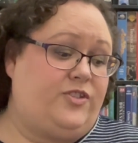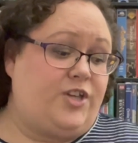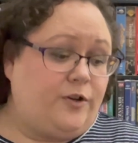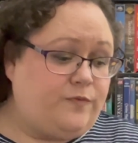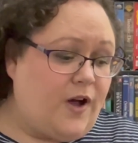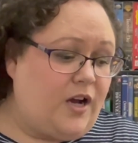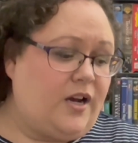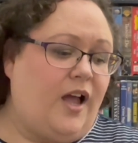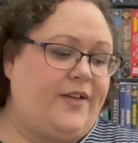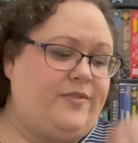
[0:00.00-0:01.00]

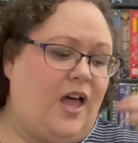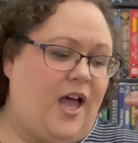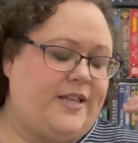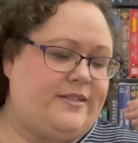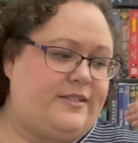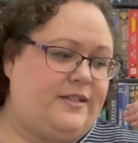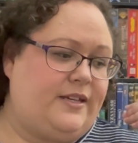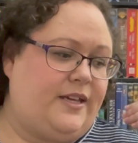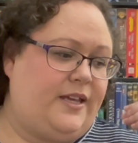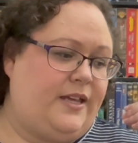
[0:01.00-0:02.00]
far I've lost,
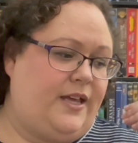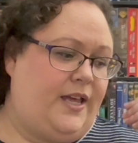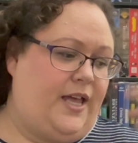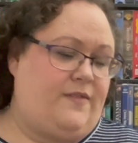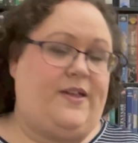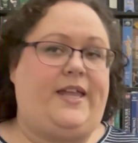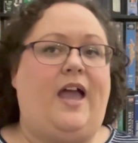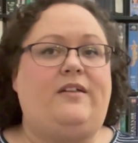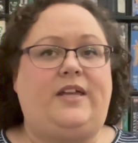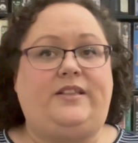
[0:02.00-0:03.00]
if I
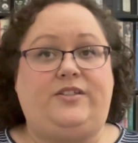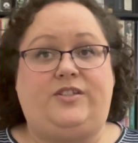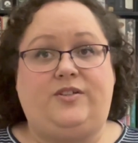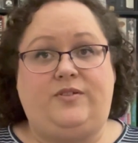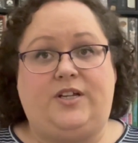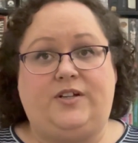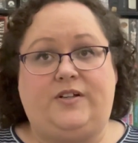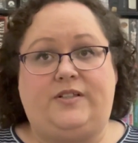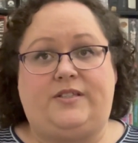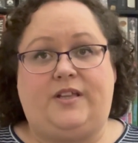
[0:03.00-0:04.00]
count like the 2
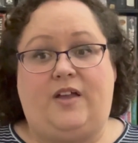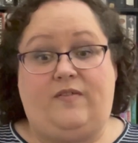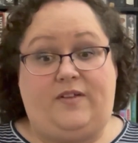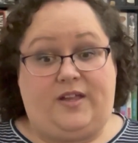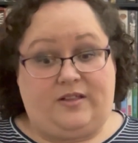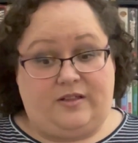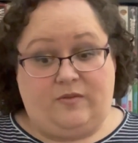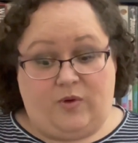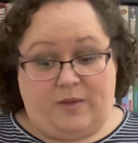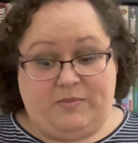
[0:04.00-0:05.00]
years of like
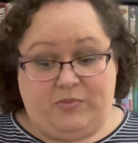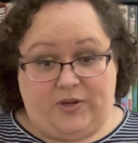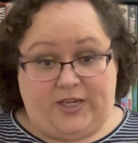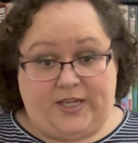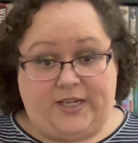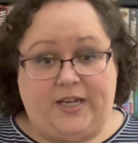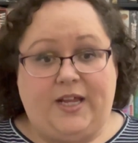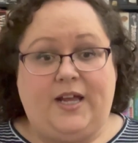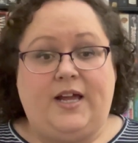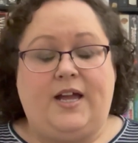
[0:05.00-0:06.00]
what I've been putting in,
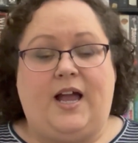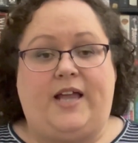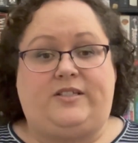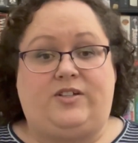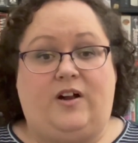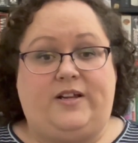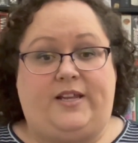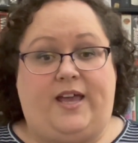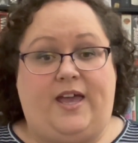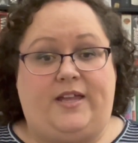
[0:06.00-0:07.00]
I started
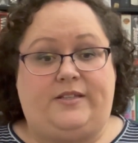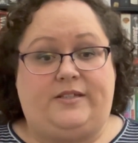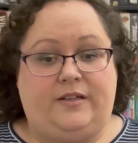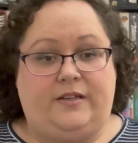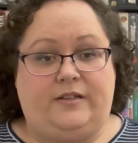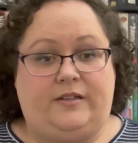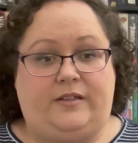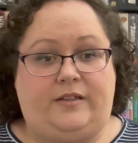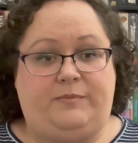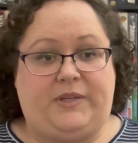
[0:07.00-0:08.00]
at,
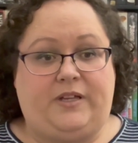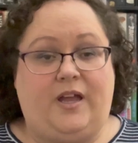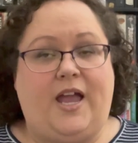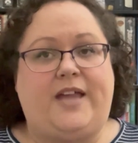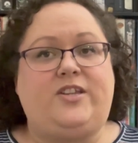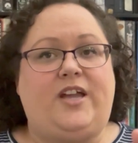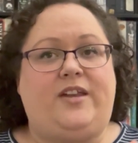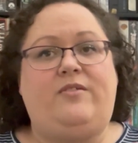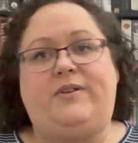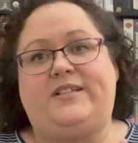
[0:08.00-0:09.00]
actually, I
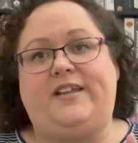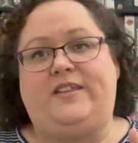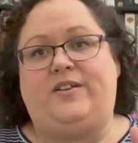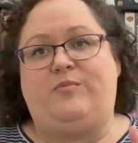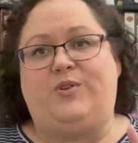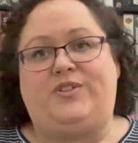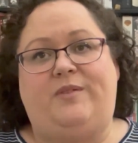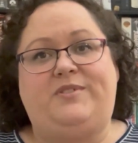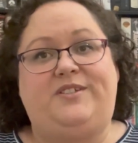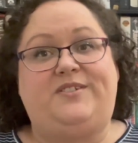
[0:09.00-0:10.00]
don't want to say the numbers.
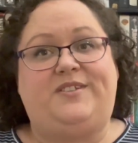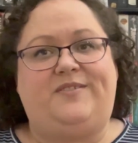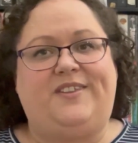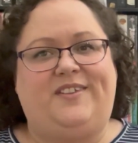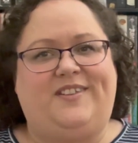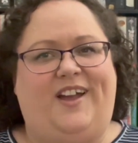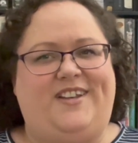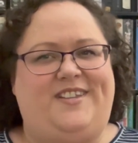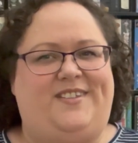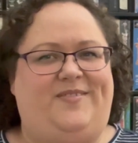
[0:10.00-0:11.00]
I'm still
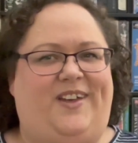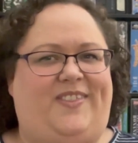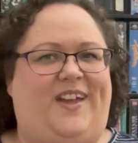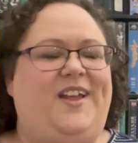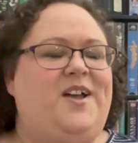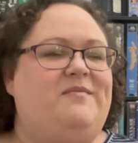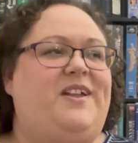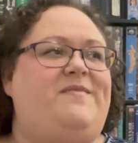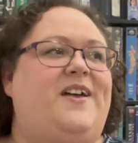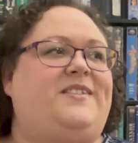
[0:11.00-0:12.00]
self-conscious about that. But
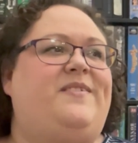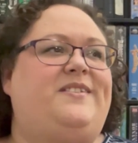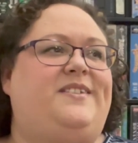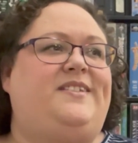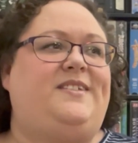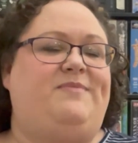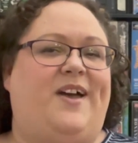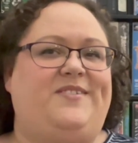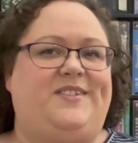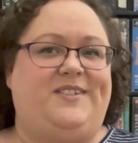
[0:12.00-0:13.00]
I've lost about 60
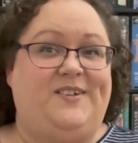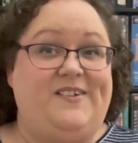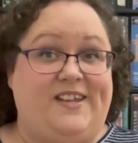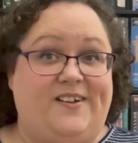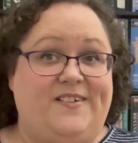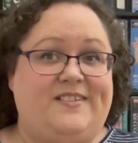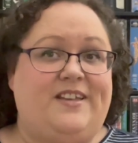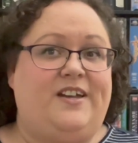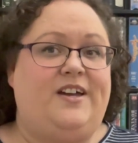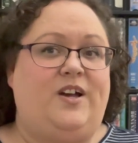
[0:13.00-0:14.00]
pounds in 2 years,
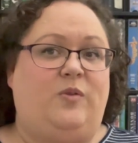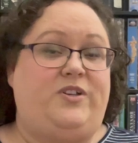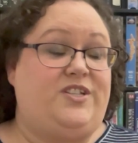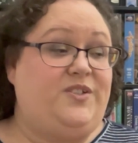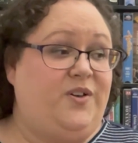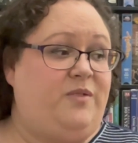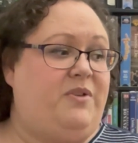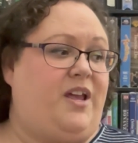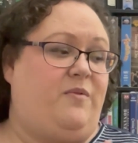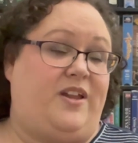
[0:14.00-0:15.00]
which is good, but
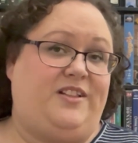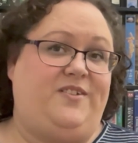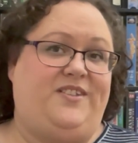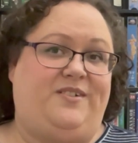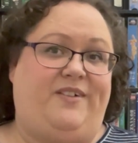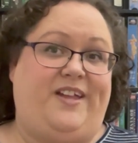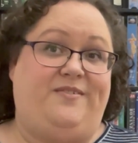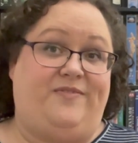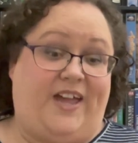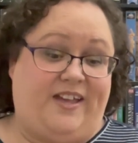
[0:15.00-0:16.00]
I want to lose the weight
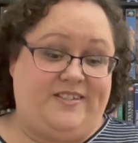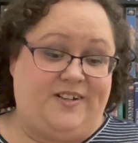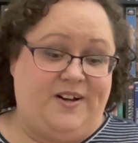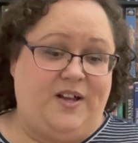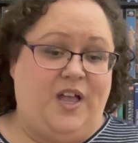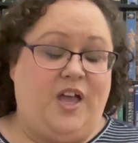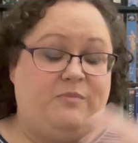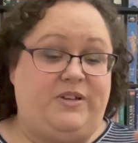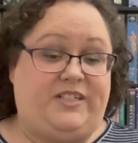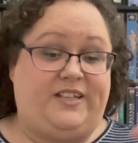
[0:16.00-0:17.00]
faster.
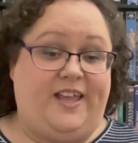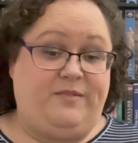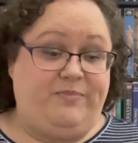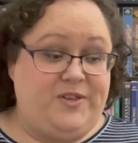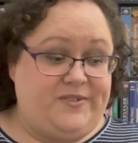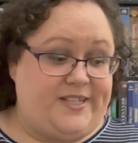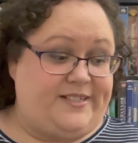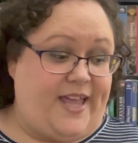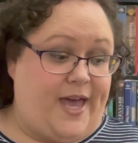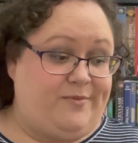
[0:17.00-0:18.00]
But to like use this
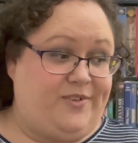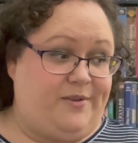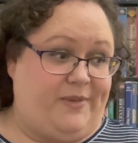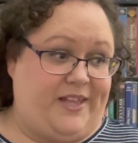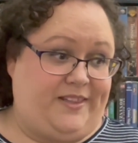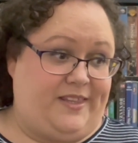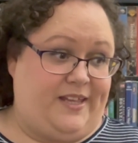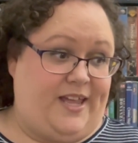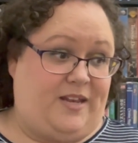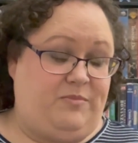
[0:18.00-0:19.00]
app for a month
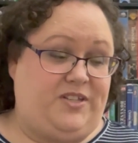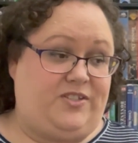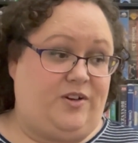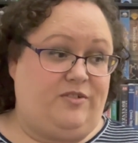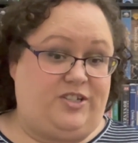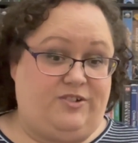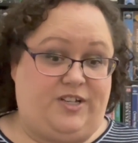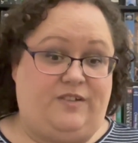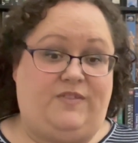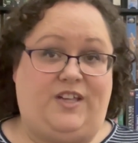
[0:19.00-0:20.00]
and it be so restrictive that you